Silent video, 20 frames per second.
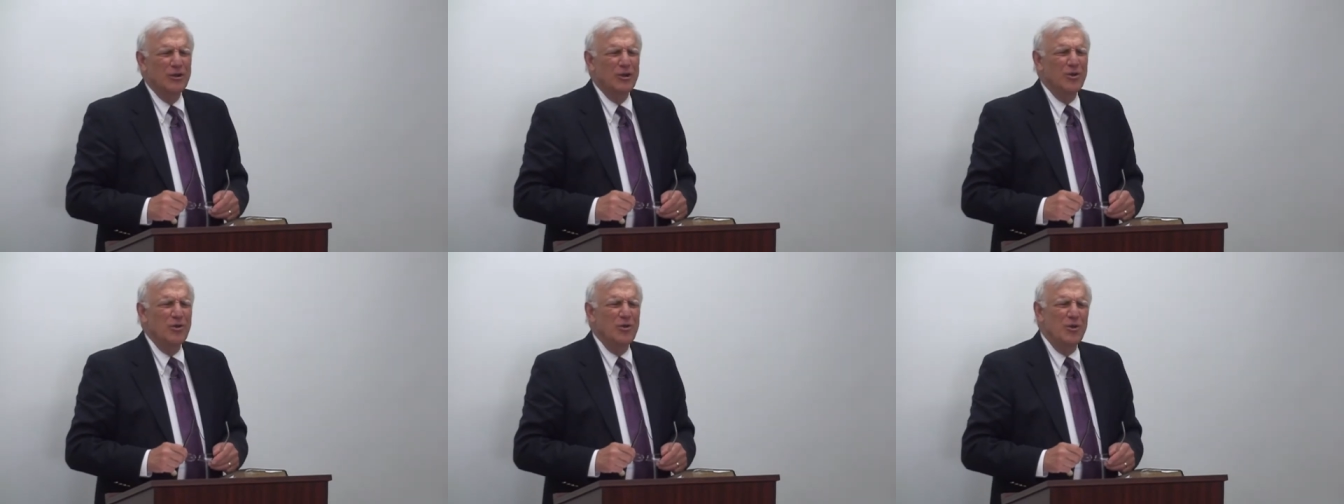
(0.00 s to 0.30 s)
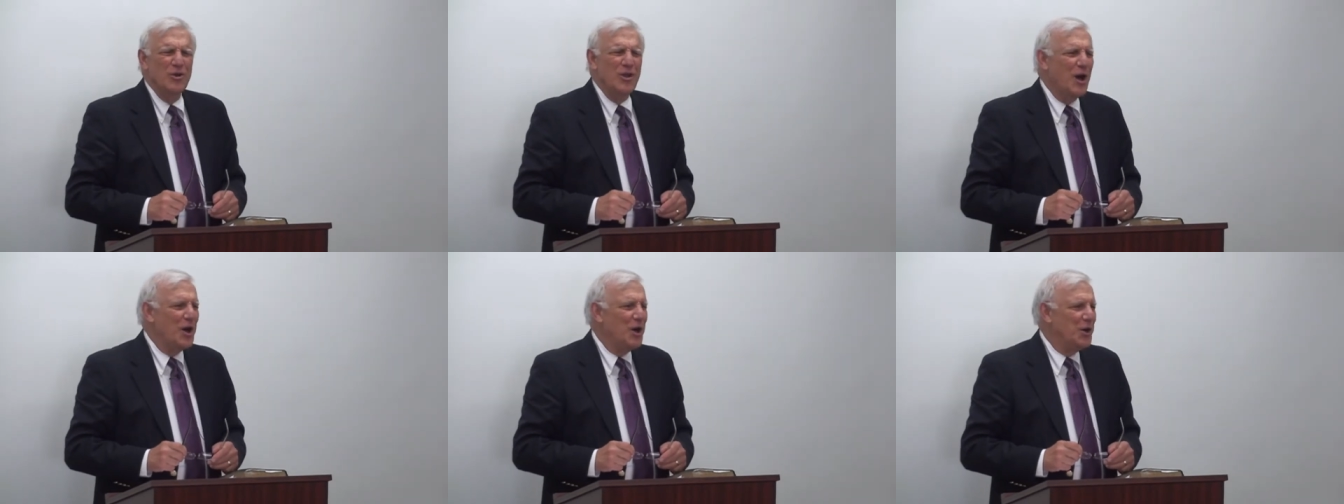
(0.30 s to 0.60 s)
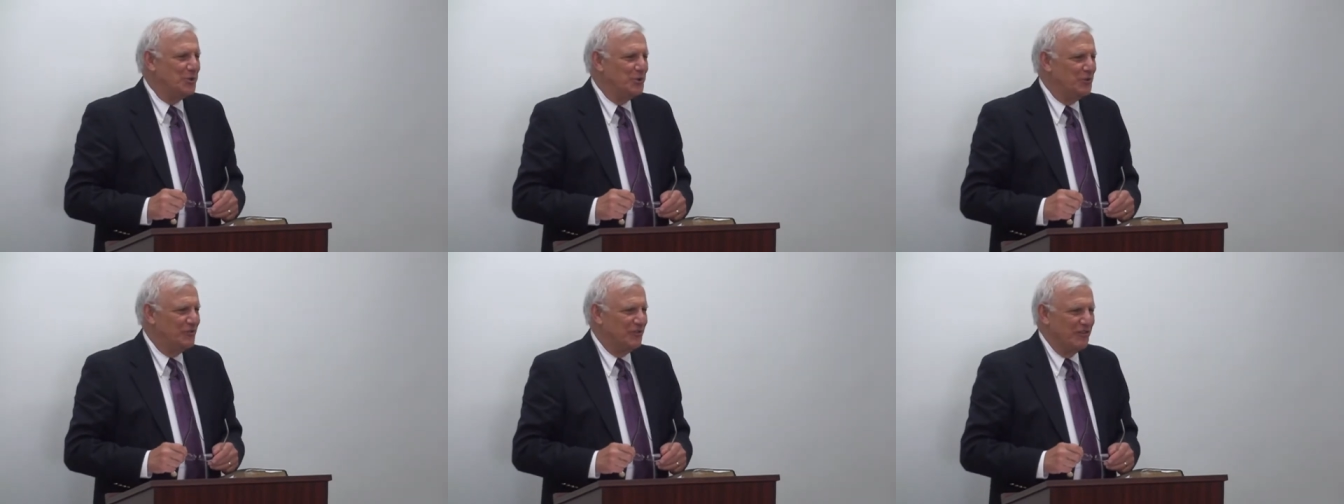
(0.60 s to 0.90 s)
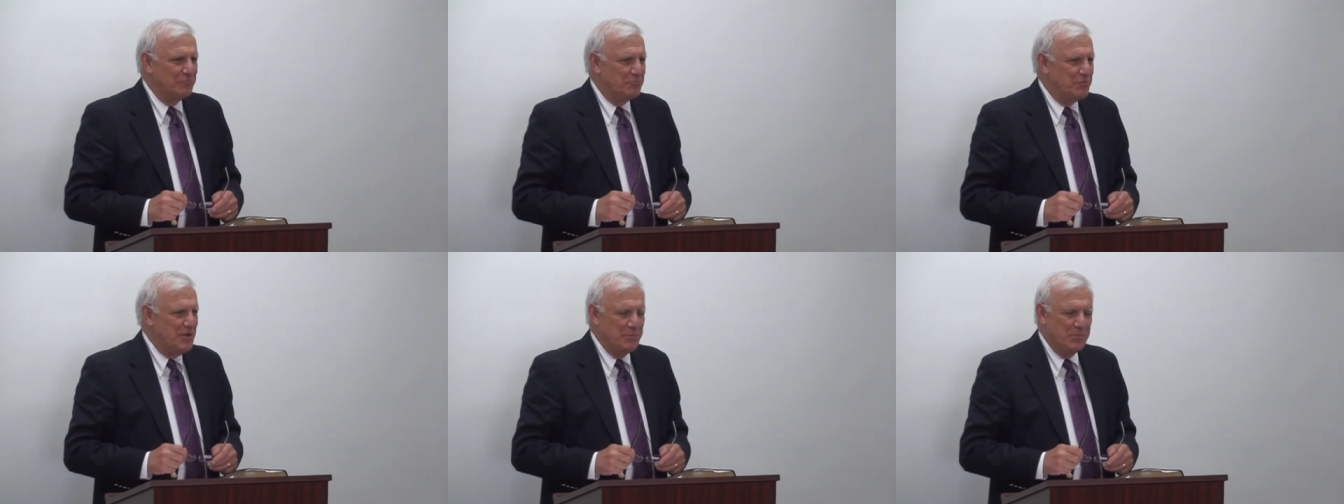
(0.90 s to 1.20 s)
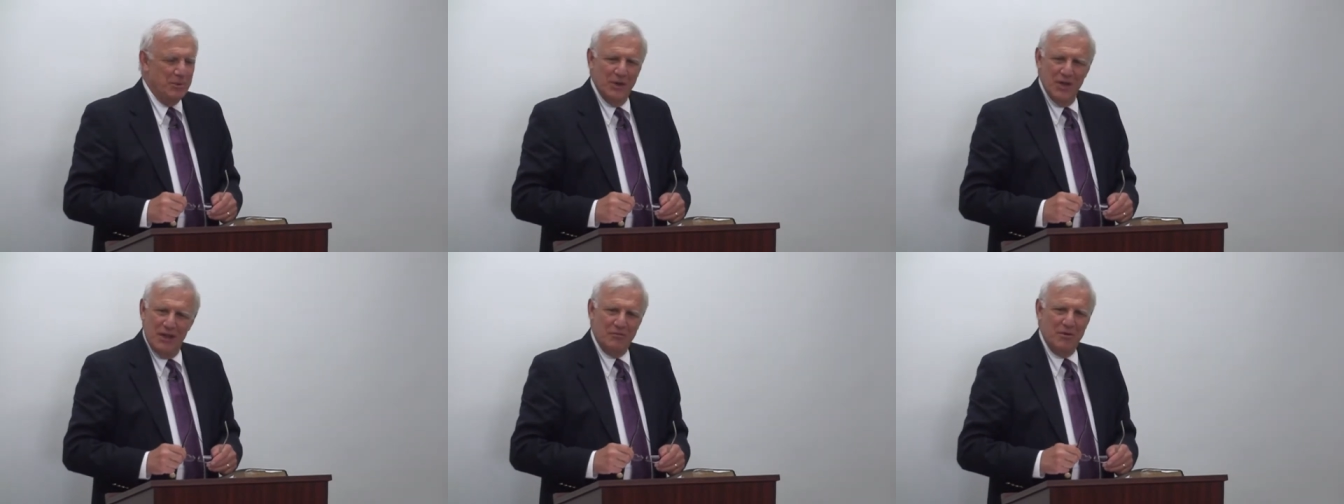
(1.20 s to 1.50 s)
loads of
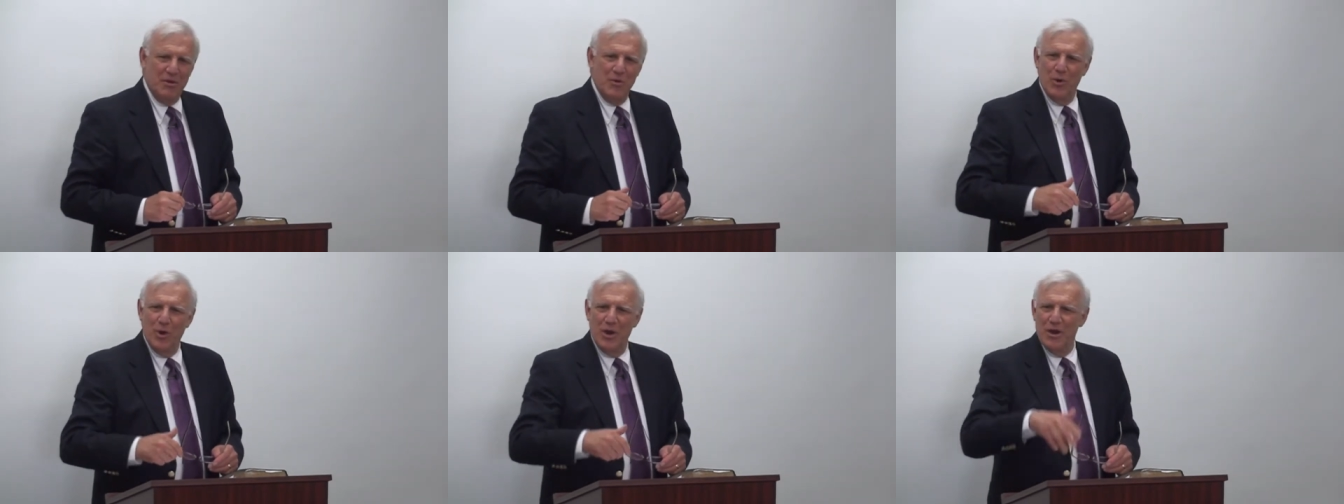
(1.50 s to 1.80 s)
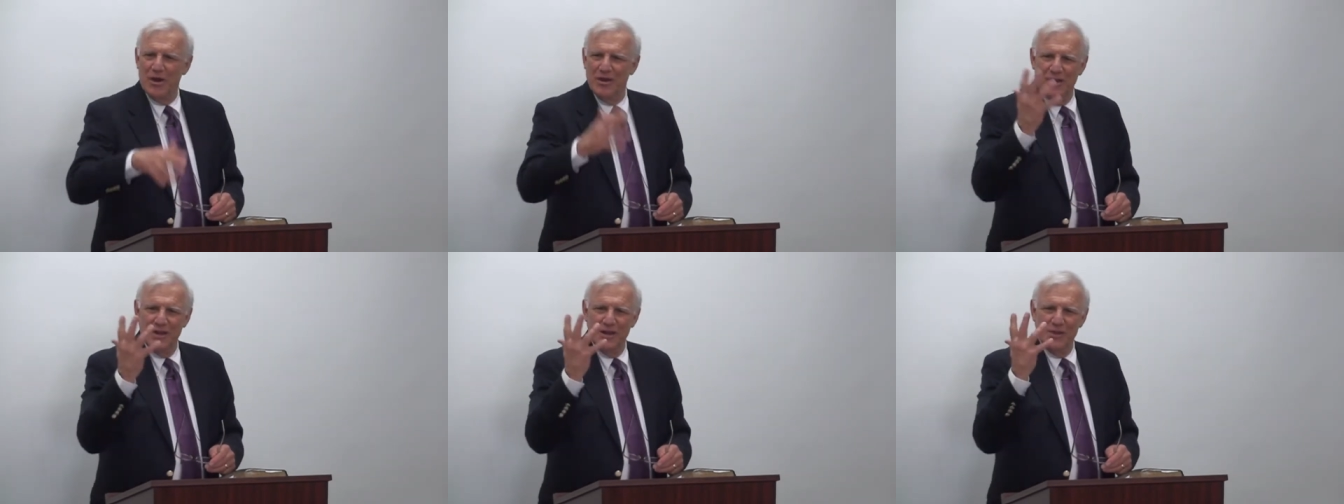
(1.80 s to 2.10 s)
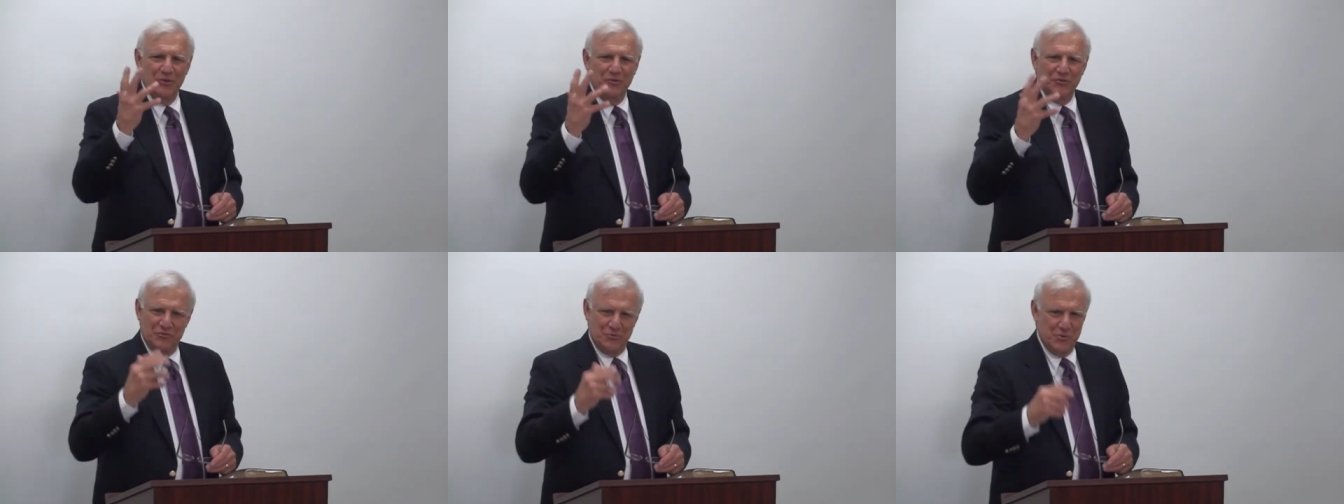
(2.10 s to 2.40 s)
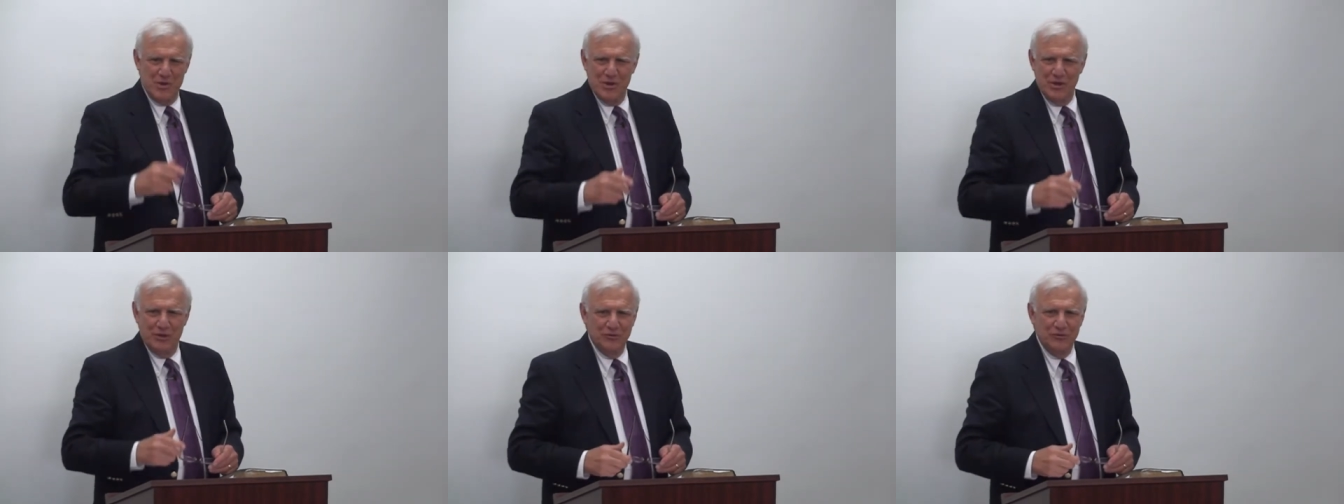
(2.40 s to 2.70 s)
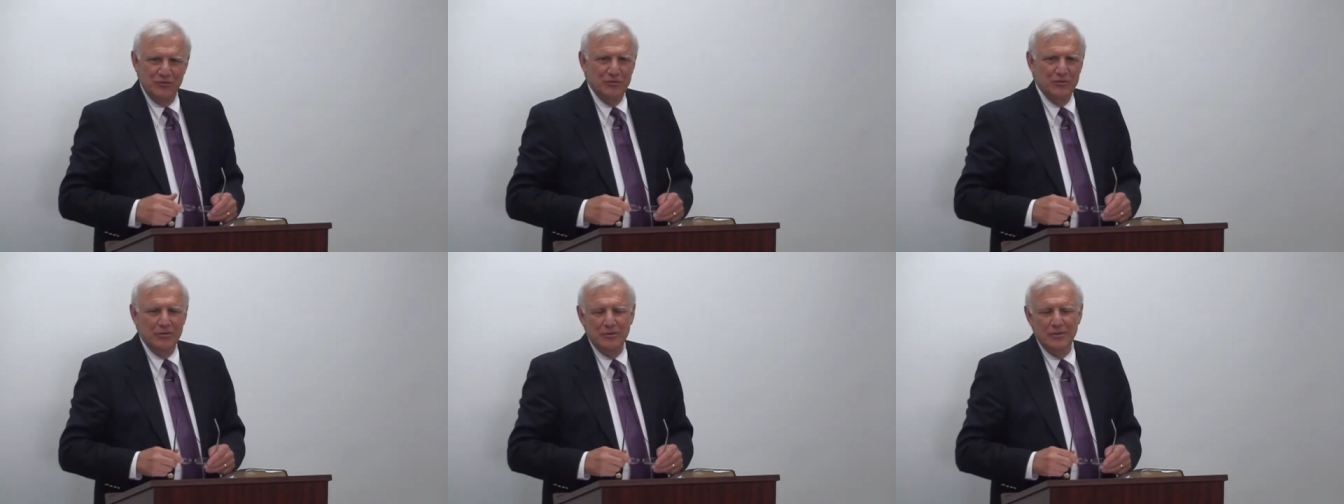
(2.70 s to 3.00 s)
people everywhere in the
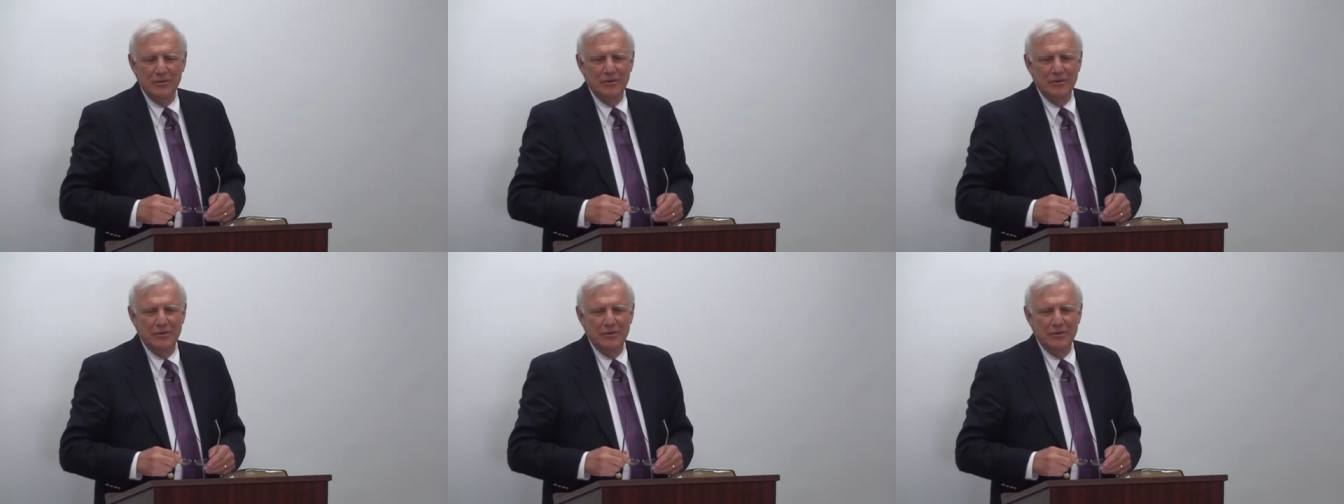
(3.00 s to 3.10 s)
streets.